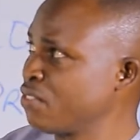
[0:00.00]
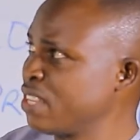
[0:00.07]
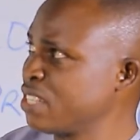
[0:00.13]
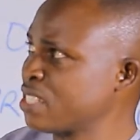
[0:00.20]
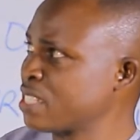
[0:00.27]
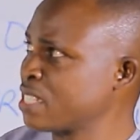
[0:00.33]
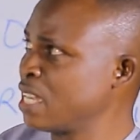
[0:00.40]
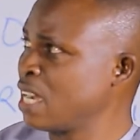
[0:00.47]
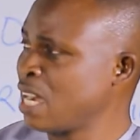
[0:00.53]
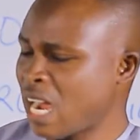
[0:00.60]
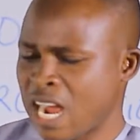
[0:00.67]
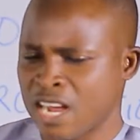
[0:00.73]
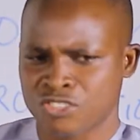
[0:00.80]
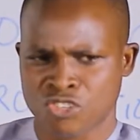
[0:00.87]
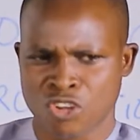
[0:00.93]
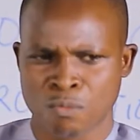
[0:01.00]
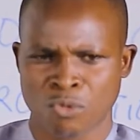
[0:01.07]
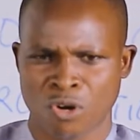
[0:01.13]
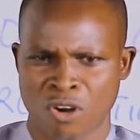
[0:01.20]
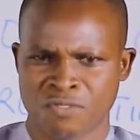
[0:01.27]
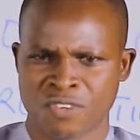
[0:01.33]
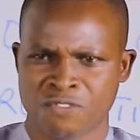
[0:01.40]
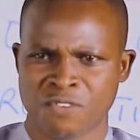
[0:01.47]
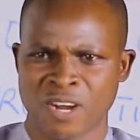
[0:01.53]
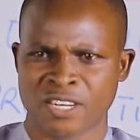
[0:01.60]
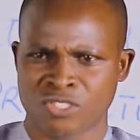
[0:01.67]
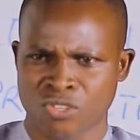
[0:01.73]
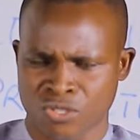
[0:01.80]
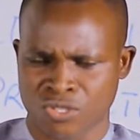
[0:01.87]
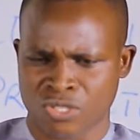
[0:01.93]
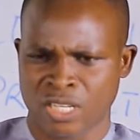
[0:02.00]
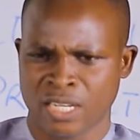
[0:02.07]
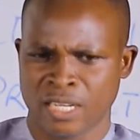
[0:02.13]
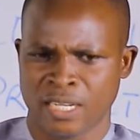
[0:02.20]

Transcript: These are some of the factors